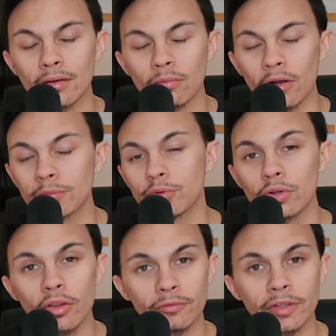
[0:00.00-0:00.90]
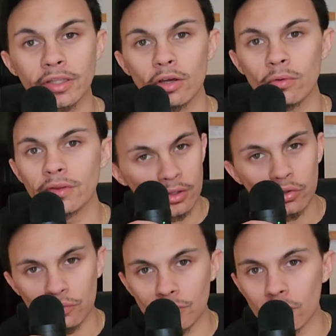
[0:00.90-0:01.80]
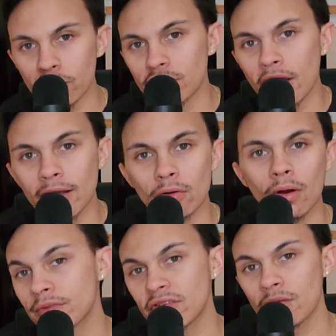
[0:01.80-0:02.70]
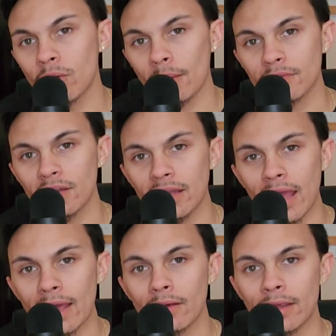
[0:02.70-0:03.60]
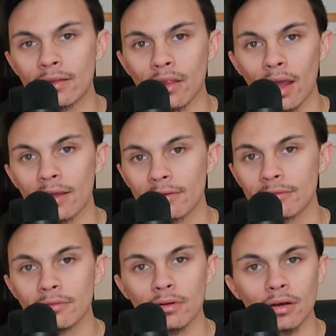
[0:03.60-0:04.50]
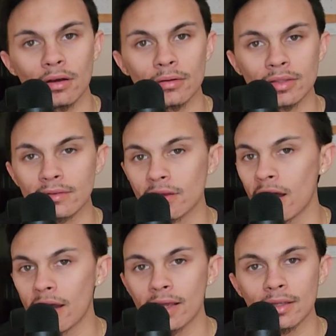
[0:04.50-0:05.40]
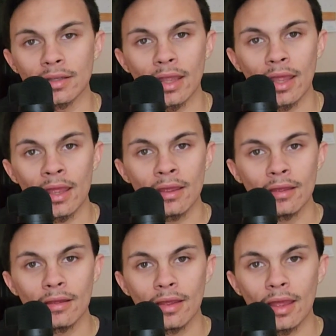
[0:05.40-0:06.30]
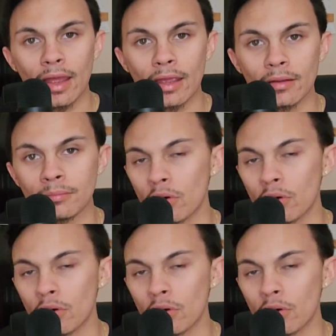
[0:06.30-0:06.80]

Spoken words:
Welcome to another video. You notice the title. Where I'm sitting at in life, design, and